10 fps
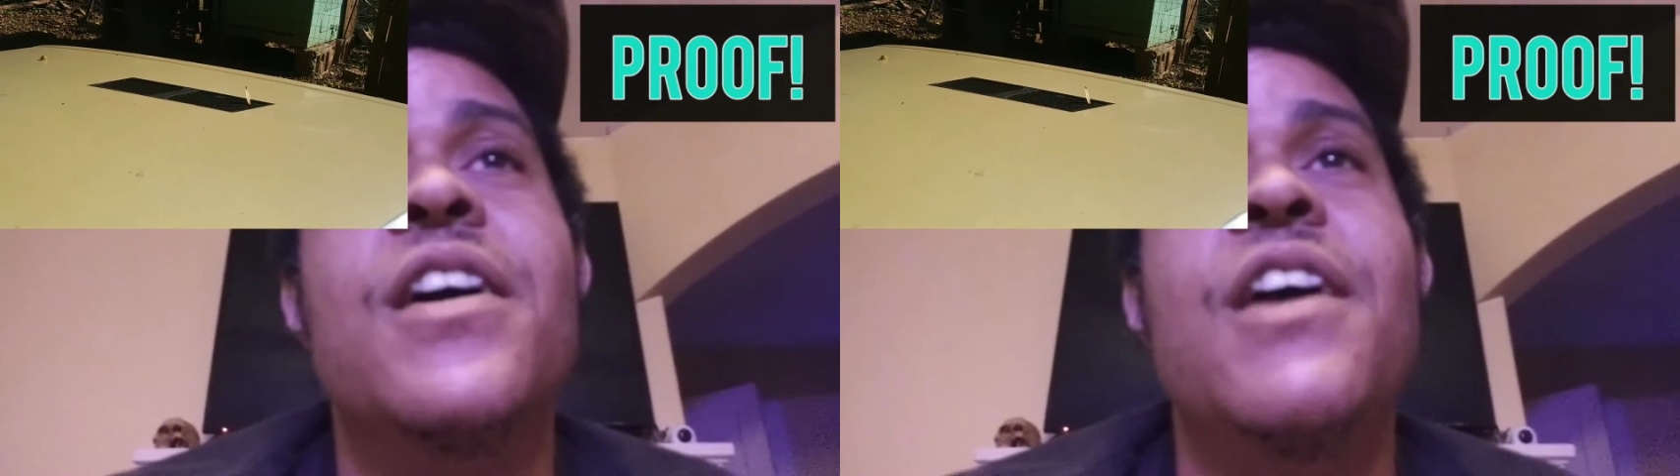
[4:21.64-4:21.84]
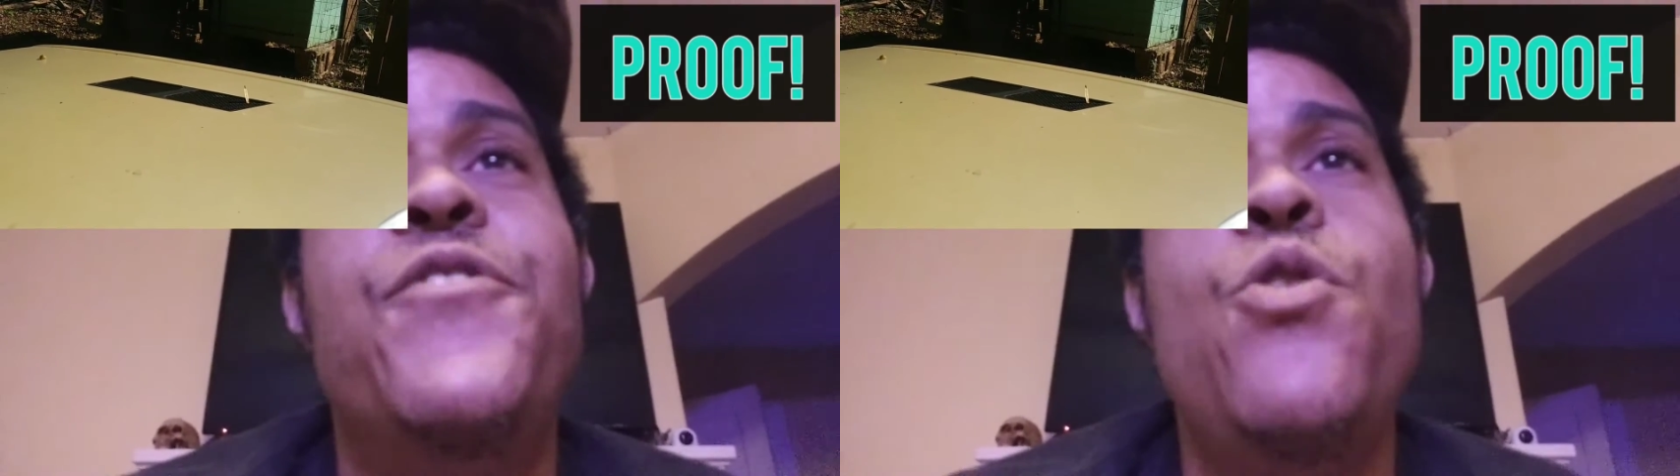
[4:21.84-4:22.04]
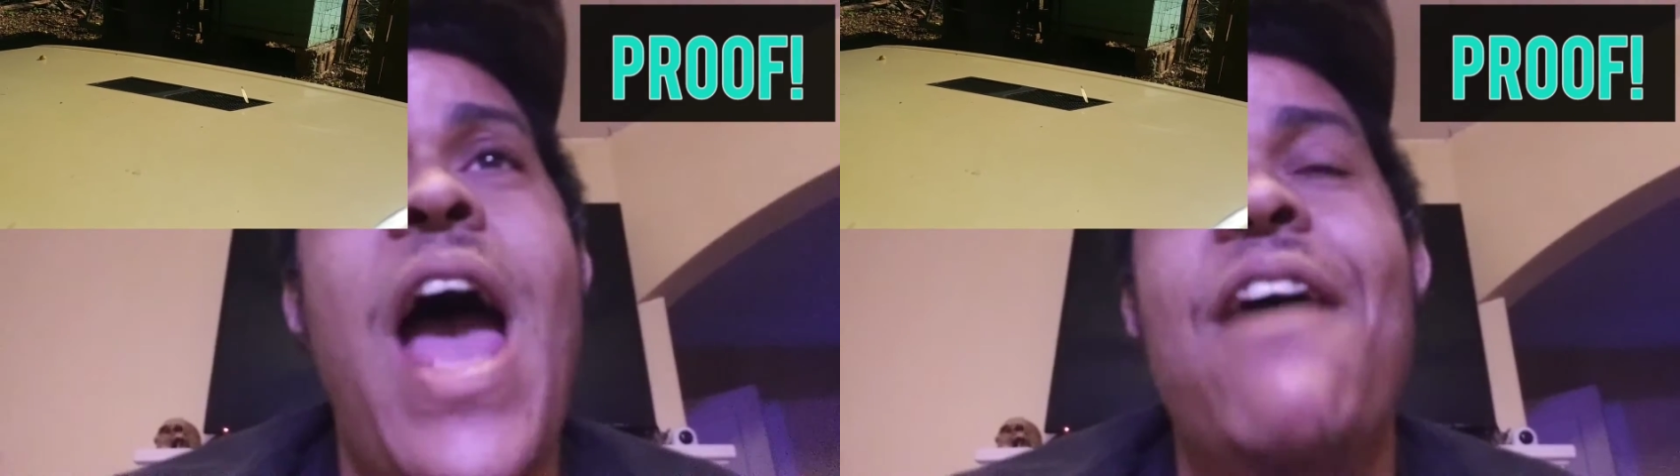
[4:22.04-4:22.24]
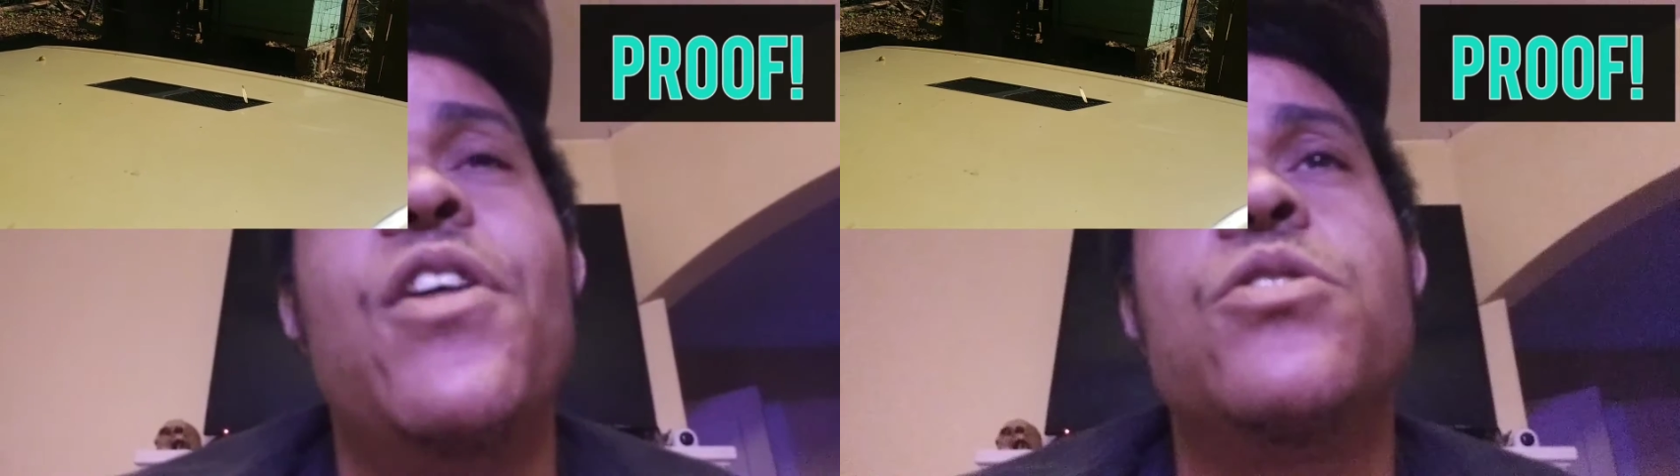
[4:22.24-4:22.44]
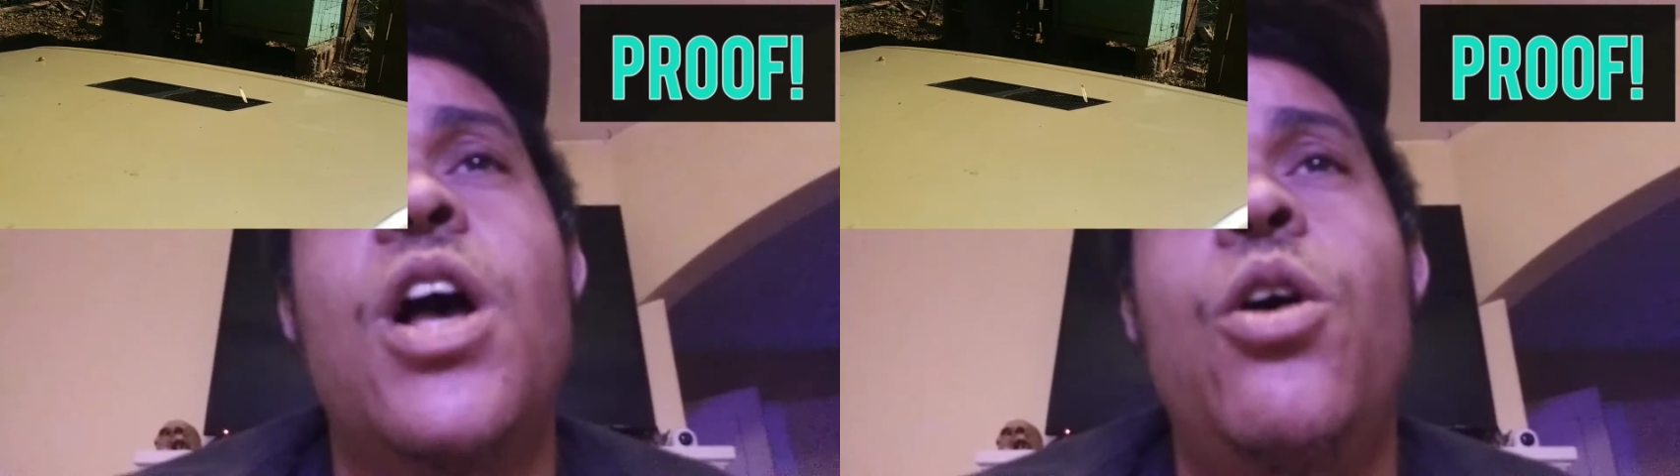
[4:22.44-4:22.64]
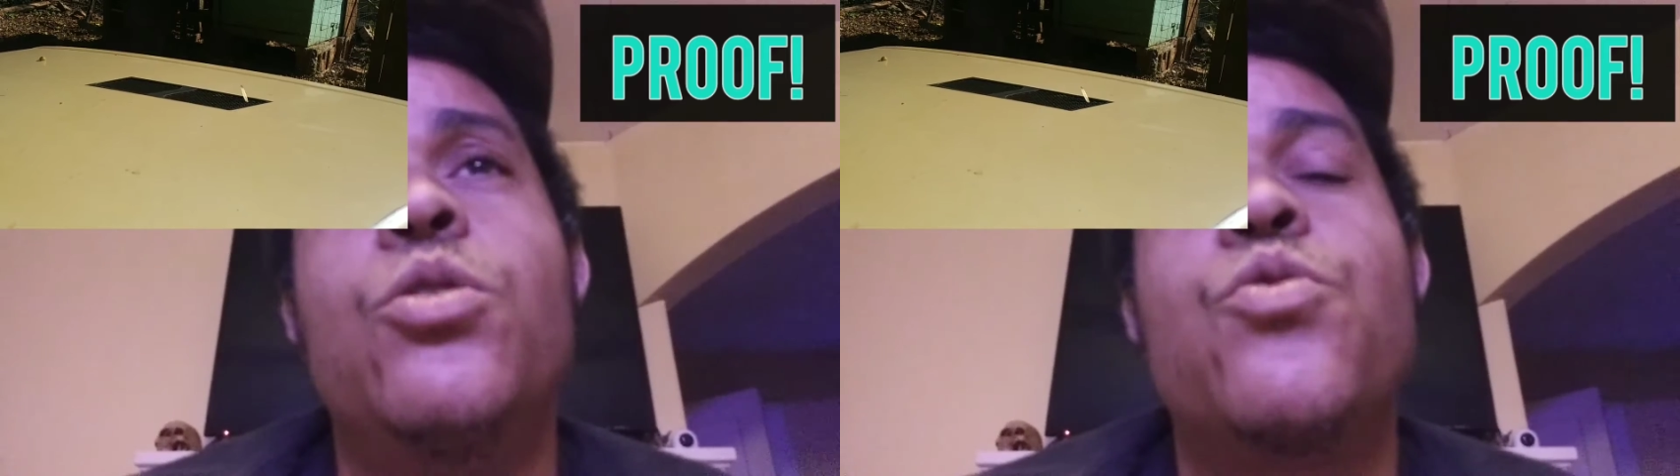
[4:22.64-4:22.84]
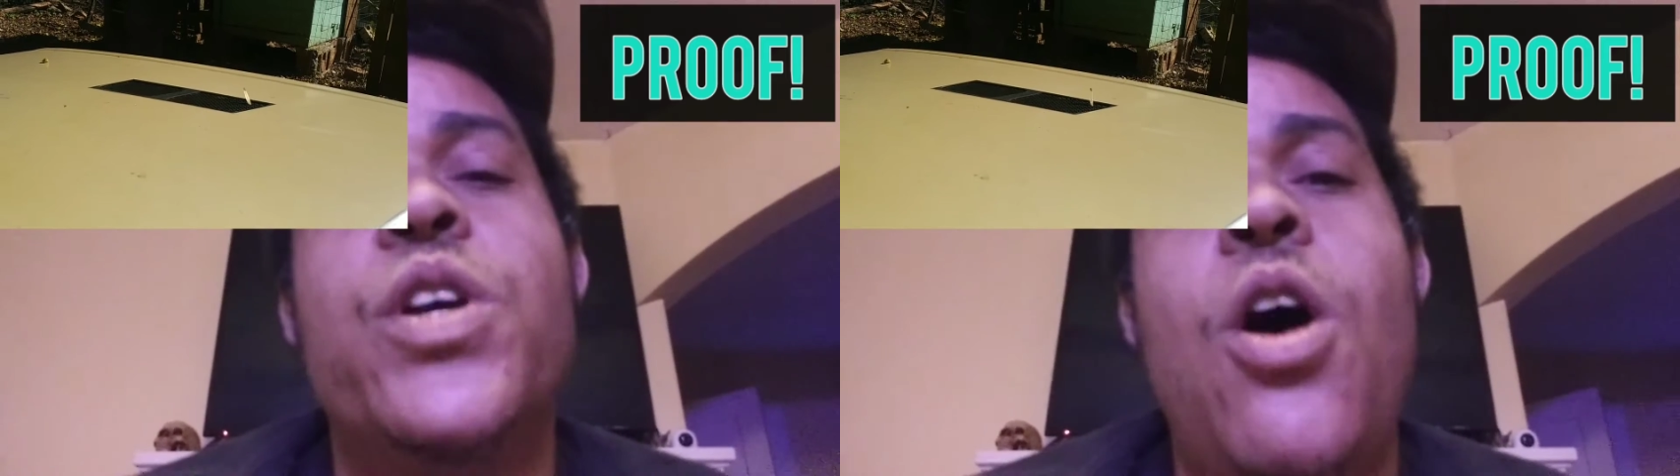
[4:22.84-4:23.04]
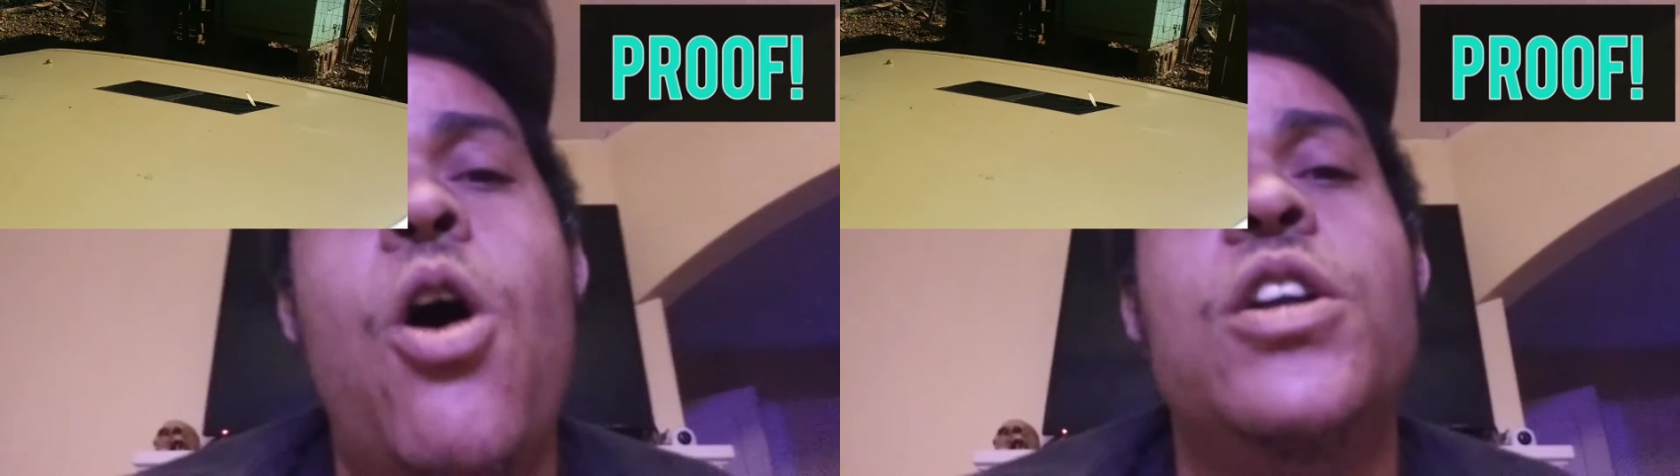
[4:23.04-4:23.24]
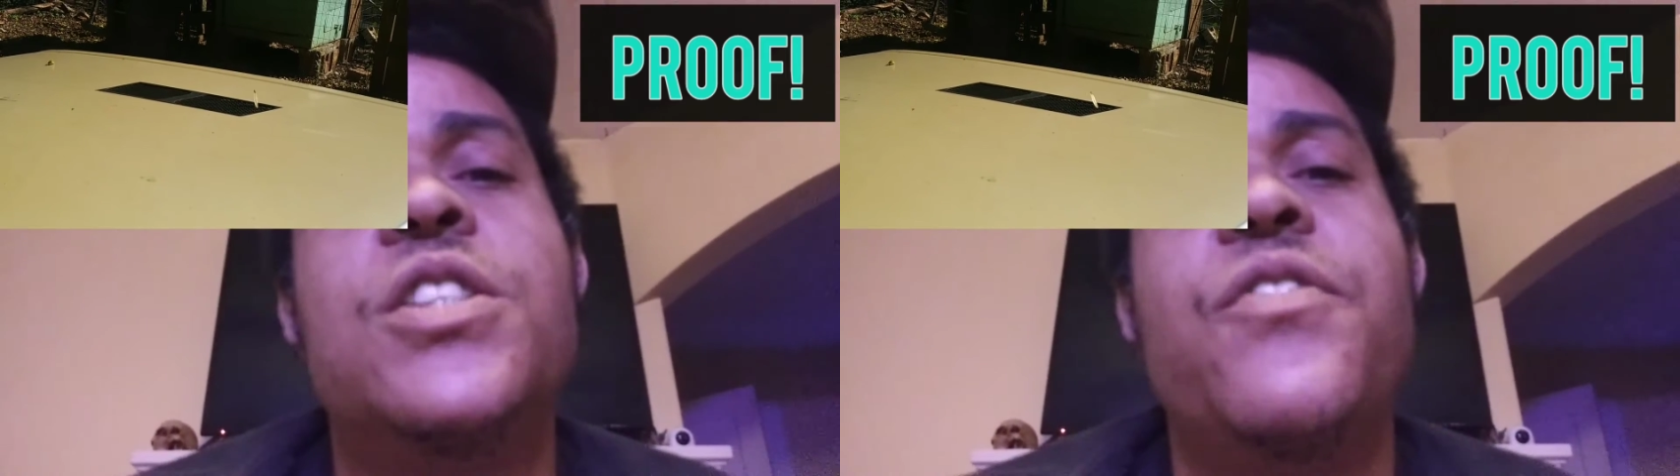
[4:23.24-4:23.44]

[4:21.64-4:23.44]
if you have those holes, regardless